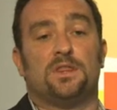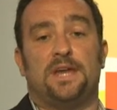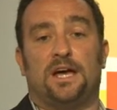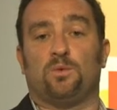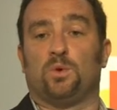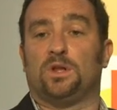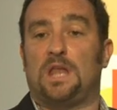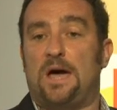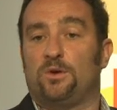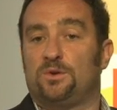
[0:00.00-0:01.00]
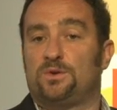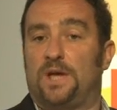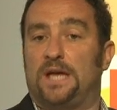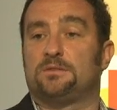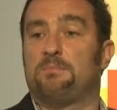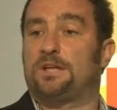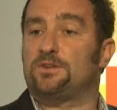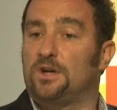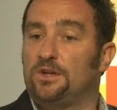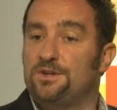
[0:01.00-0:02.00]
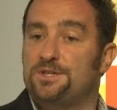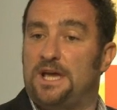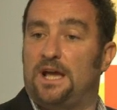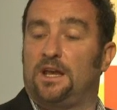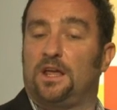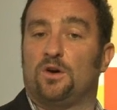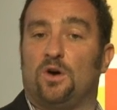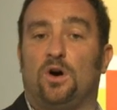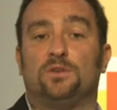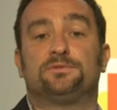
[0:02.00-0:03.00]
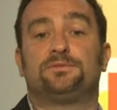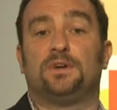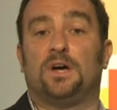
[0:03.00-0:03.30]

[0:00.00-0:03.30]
that will allow you to get a better understanding of